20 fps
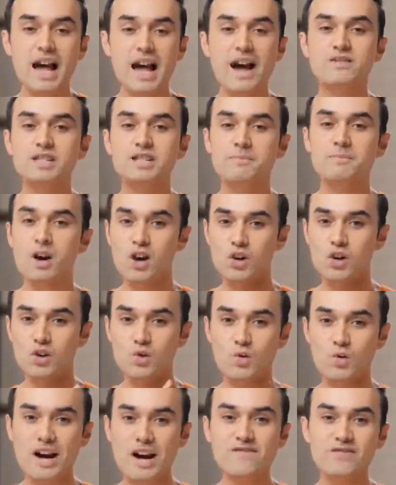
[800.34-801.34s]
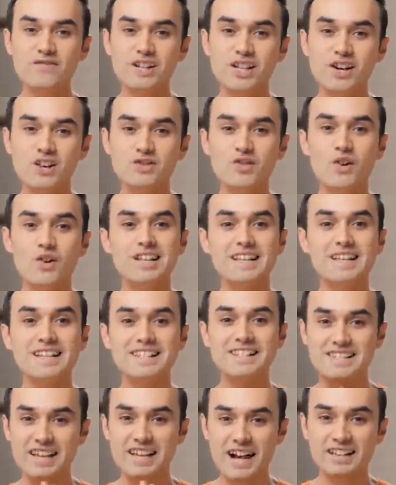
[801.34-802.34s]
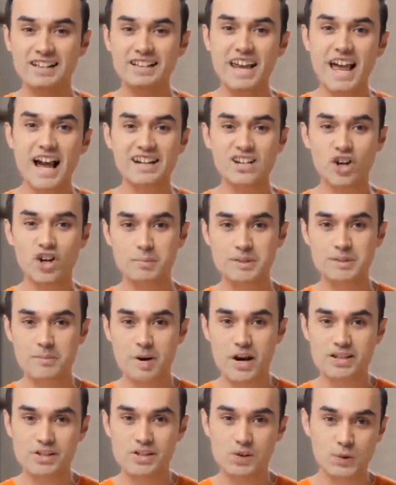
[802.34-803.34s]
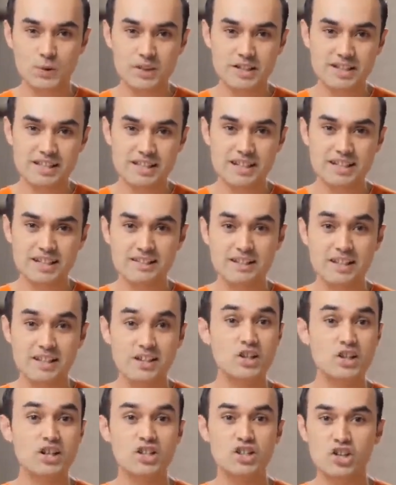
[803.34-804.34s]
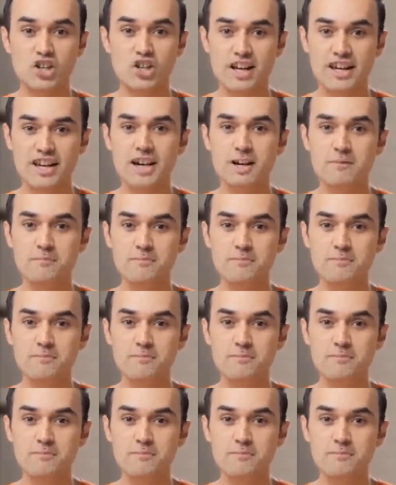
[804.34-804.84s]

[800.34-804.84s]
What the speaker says: some great videos on exactly how to optimize your listings that you can check out.